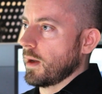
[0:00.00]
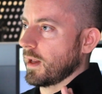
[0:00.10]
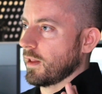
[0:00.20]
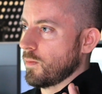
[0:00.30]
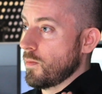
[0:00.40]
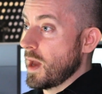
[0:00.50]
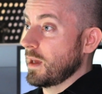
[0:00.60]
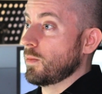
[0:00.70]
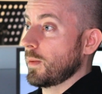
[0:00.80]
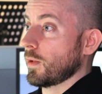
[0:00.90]
there and get as
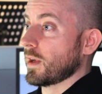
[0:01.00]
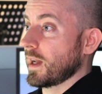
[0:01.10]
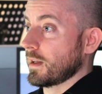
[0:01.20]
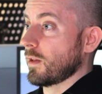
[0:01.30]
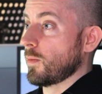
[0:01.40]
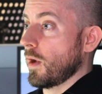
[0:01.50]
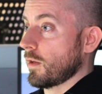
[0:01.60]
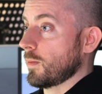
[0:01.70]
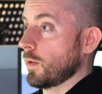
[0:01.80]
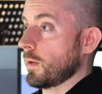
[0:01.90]
many people connected as
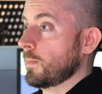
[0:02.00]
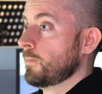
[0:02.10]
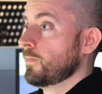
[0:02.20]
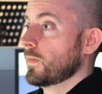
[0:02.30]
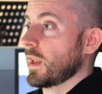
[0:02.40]
possible.